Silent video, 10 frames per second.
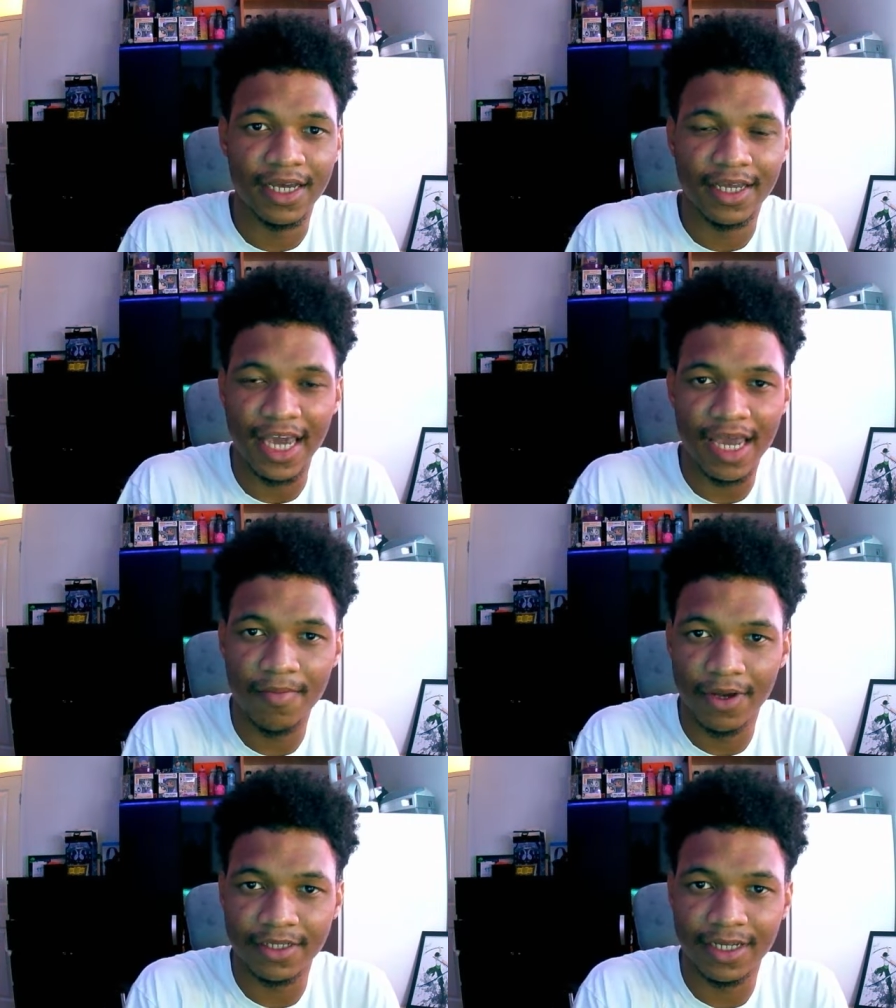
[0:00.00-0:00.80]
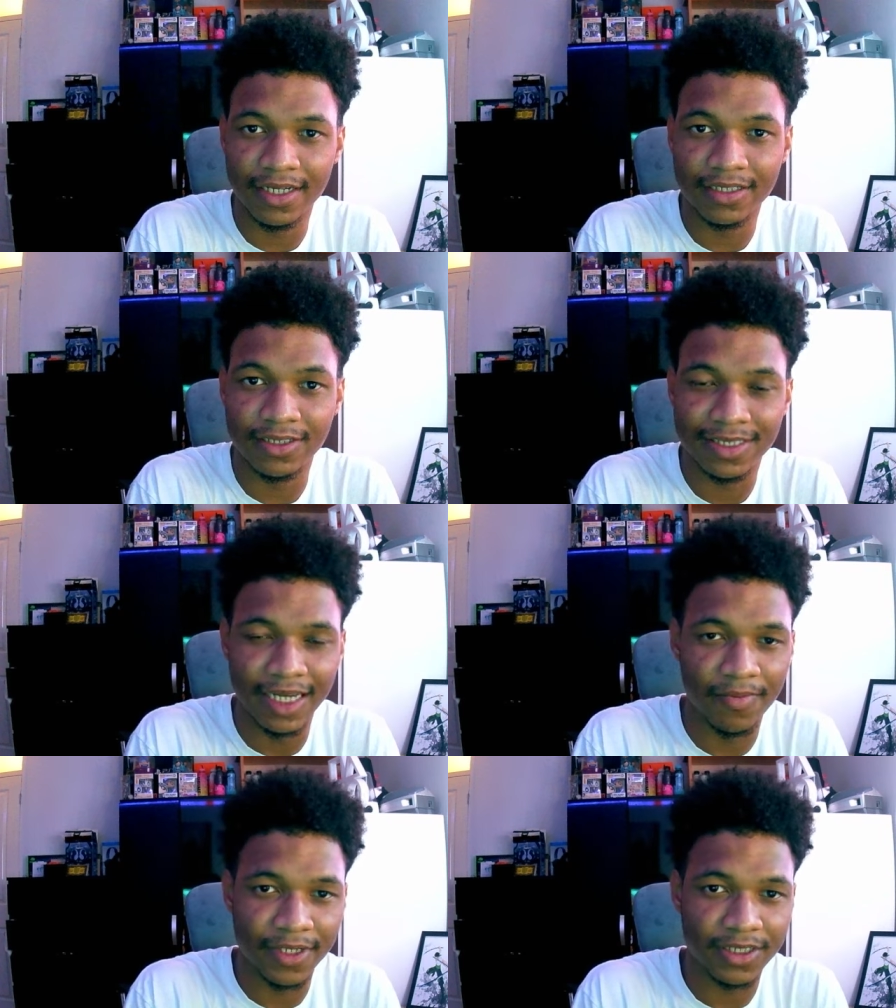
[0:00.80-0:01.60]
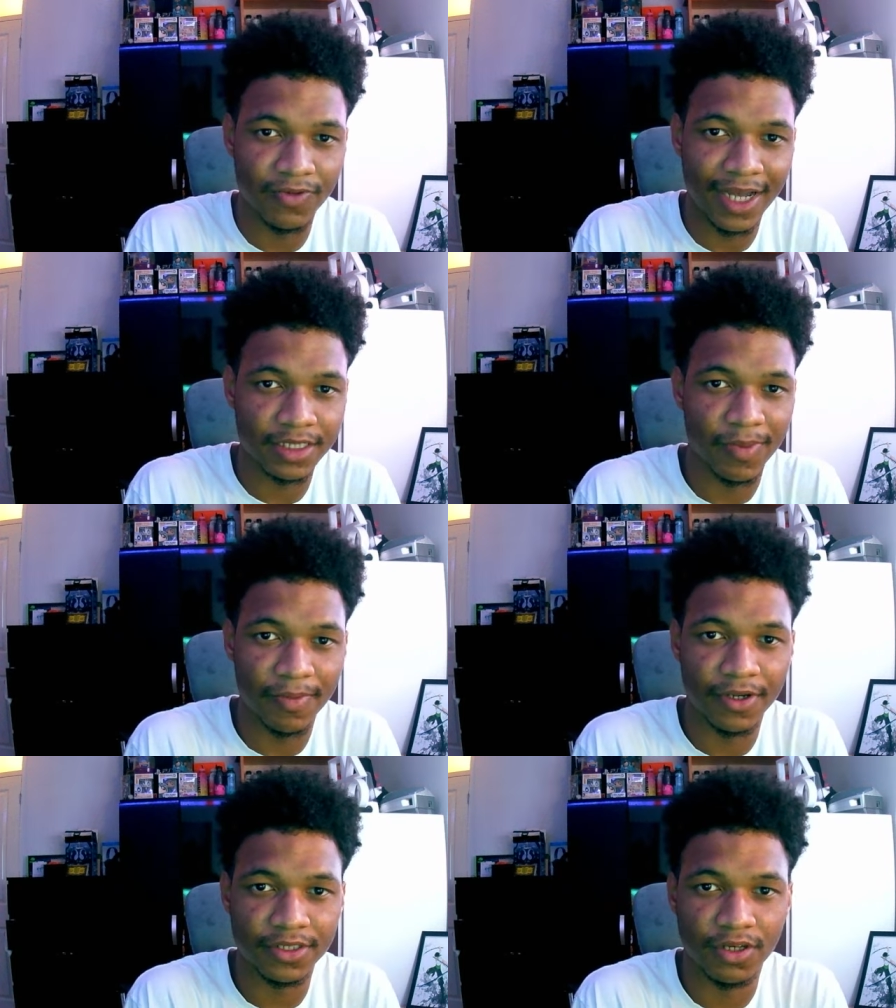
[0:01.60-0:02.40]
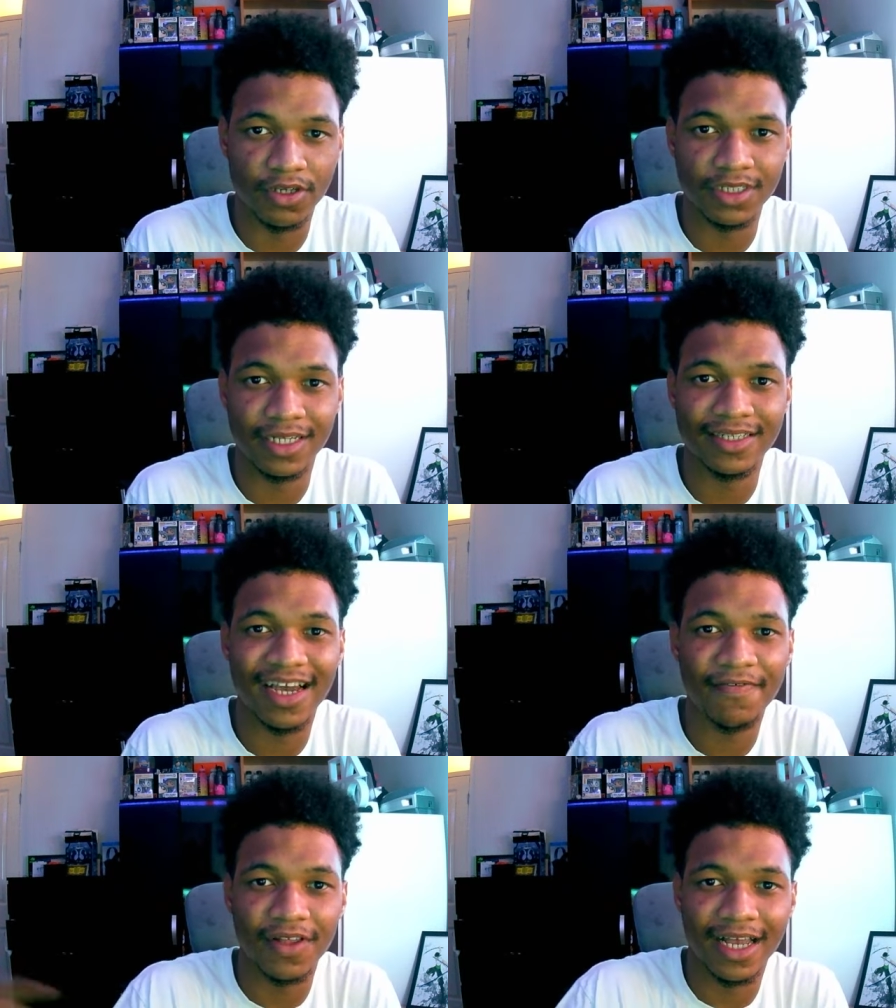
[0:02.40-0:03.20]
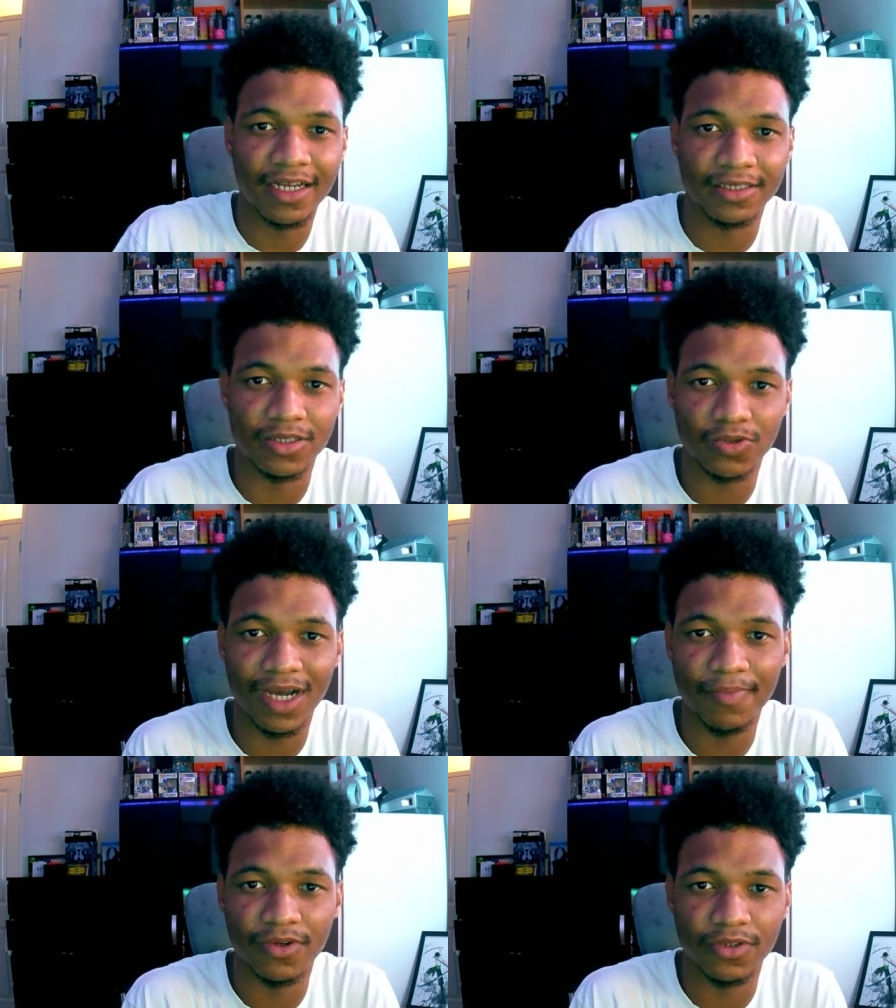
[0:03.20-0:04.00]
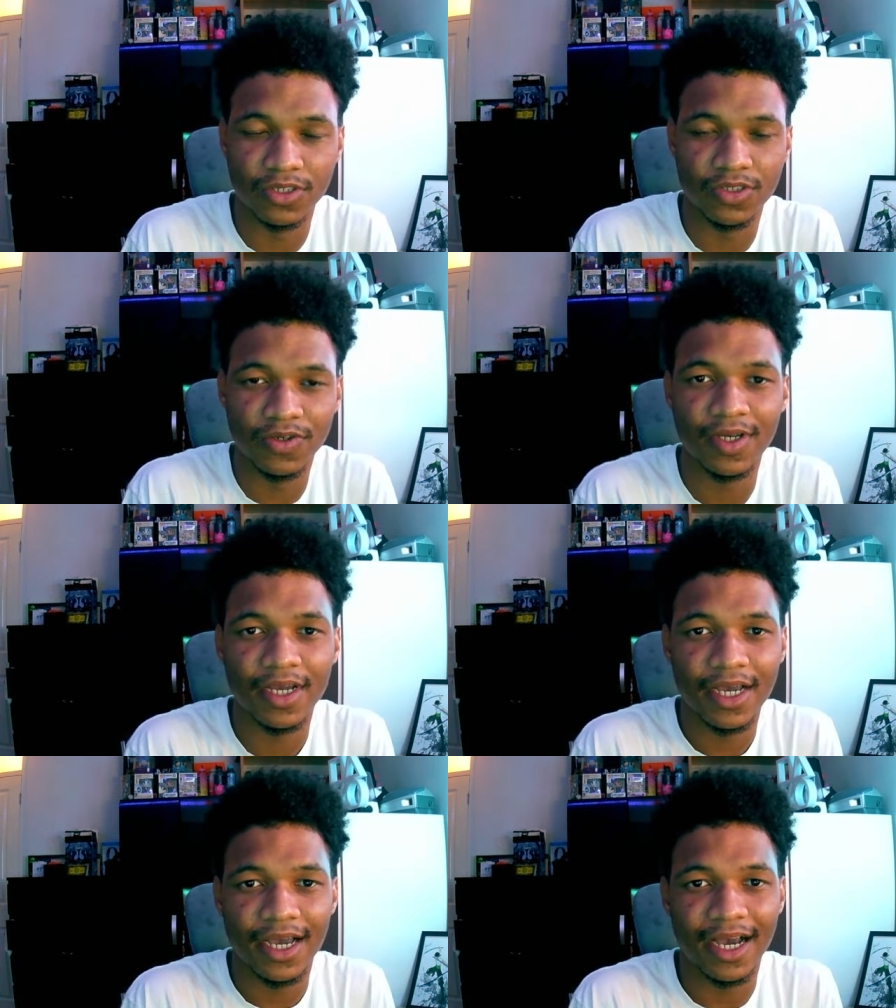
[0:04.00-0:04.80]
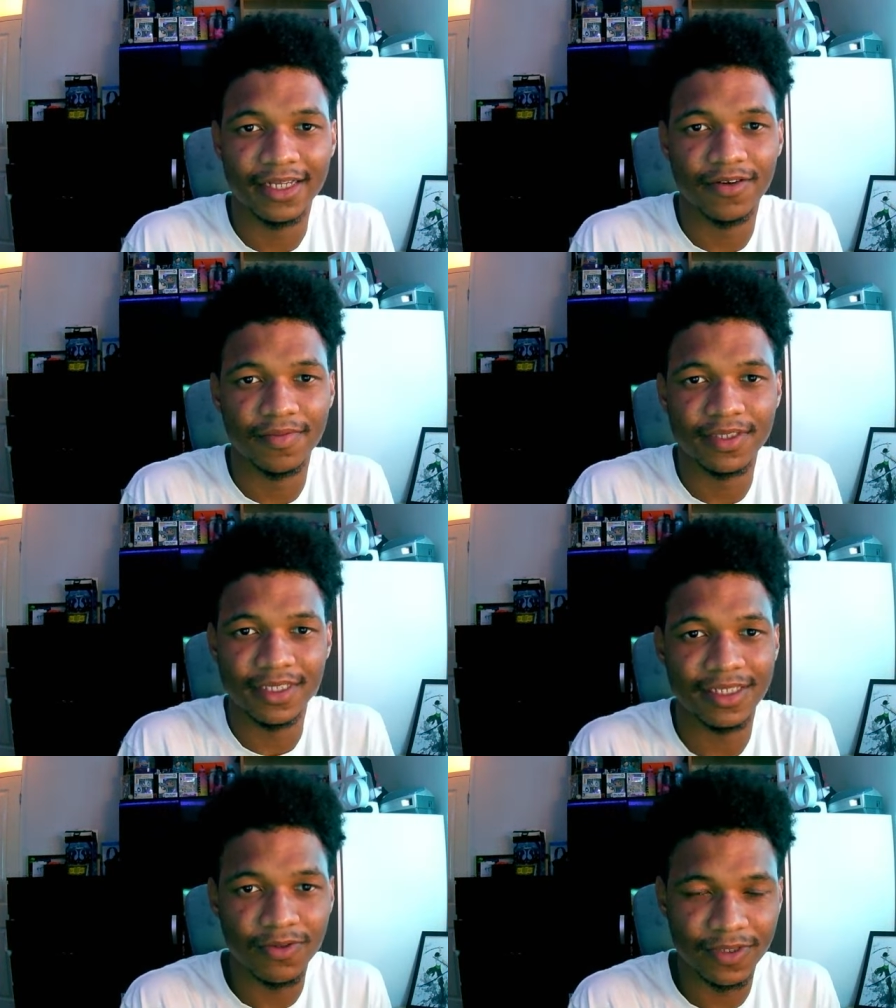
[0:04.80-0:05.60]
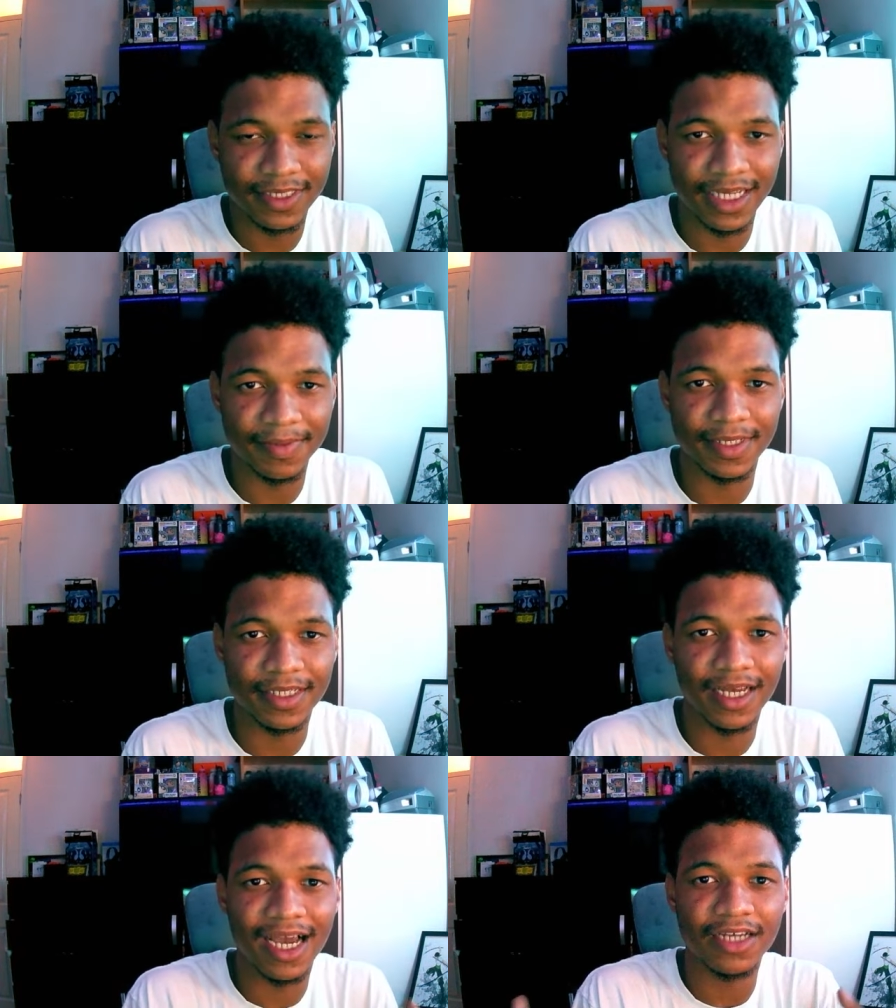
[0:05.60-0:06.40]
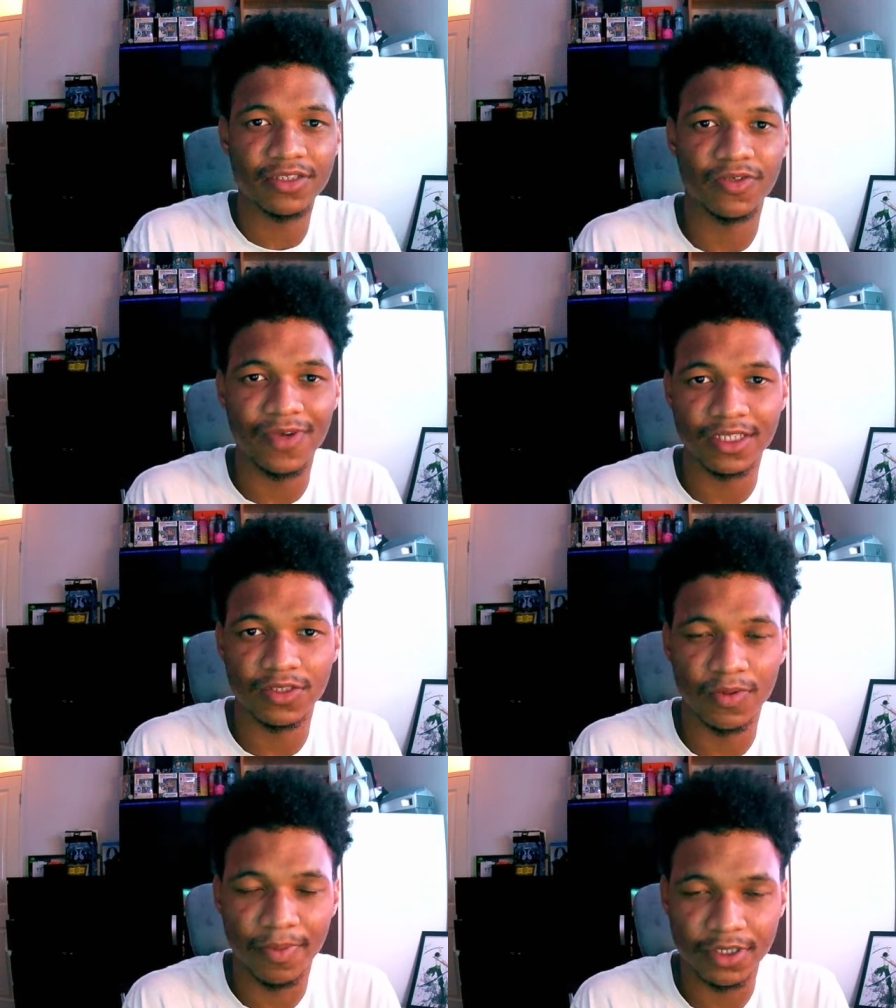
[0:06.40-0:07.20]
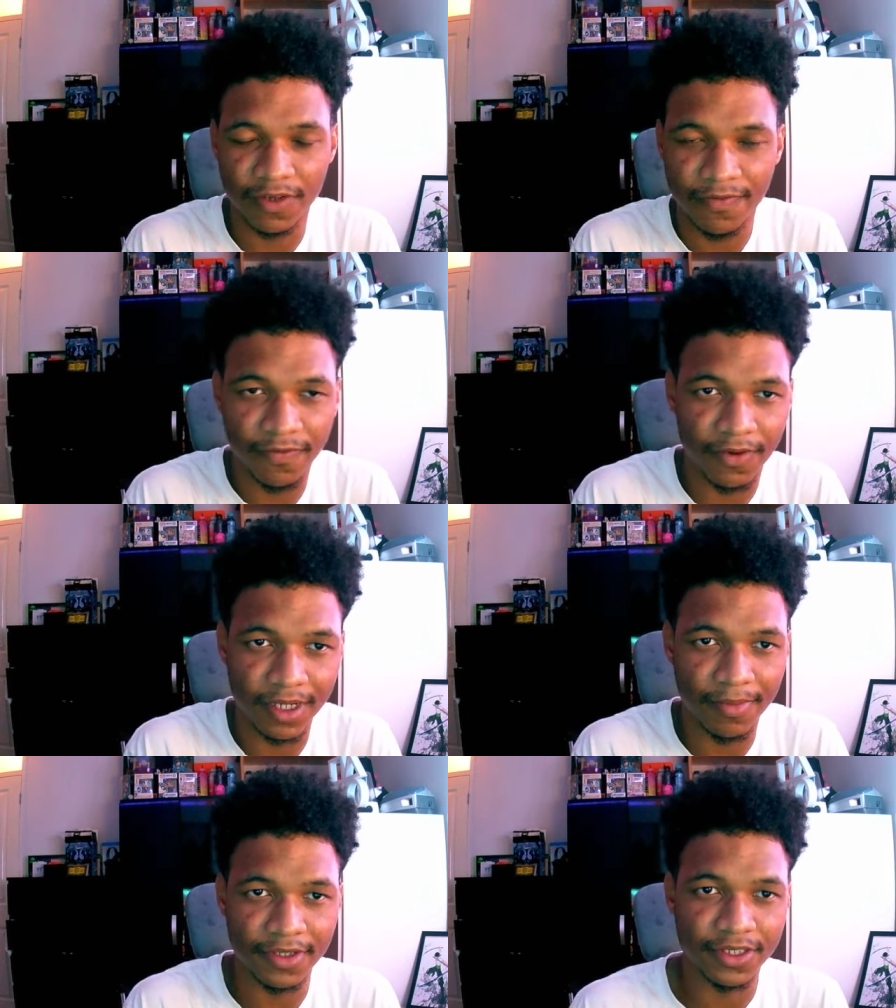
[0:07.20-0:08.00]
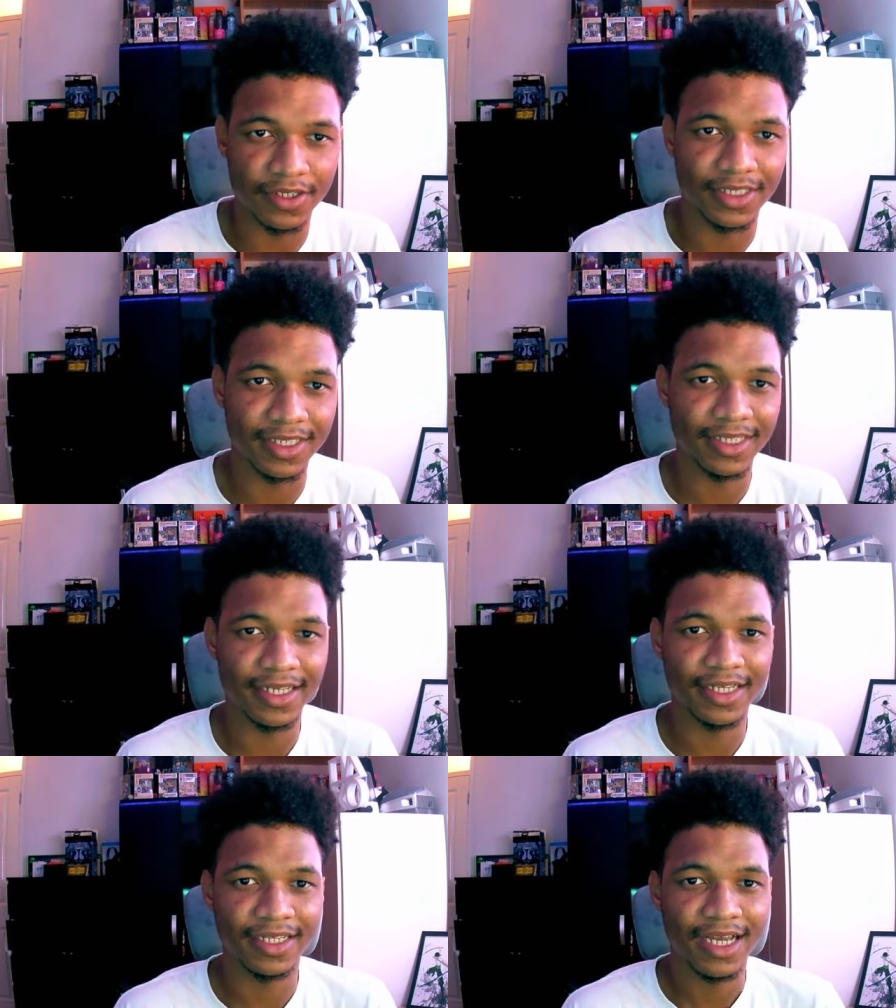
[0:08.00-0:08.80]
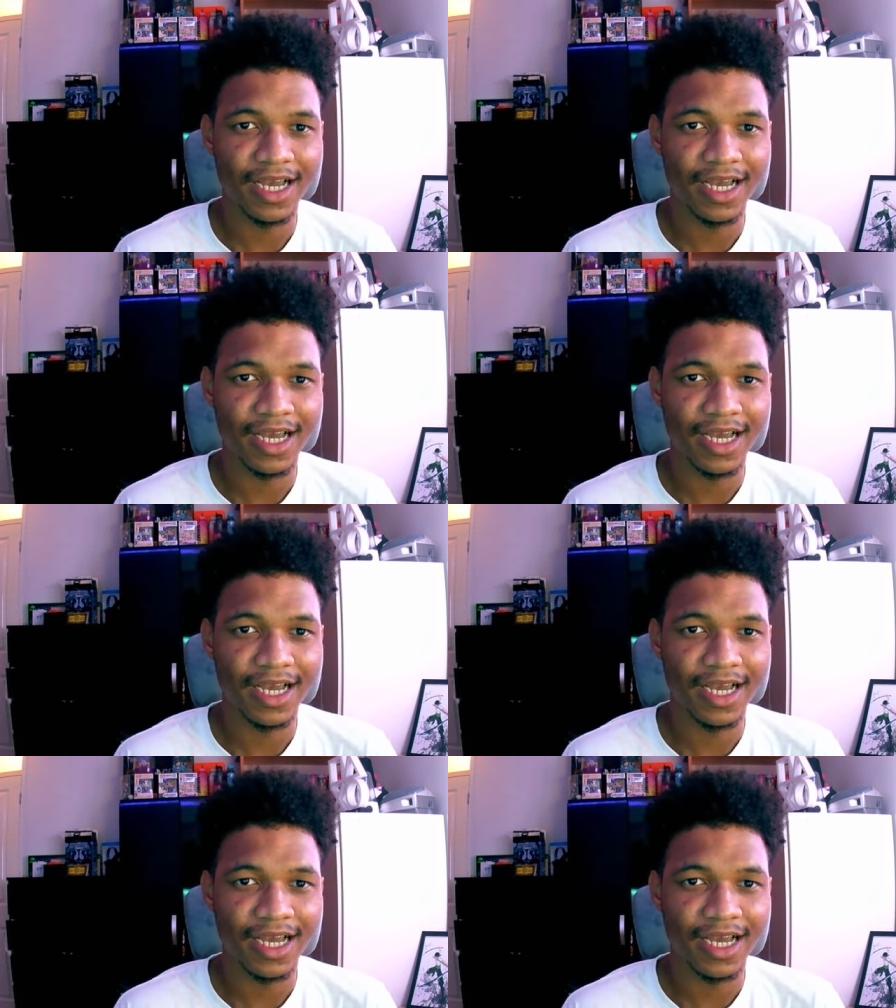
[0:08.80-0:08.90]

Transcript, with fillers: came and then just tell me to react to my montage and you have to like and subscribe in order to do it and obviously they do the steps and then I used to react to a bunch of Fortnite montages and then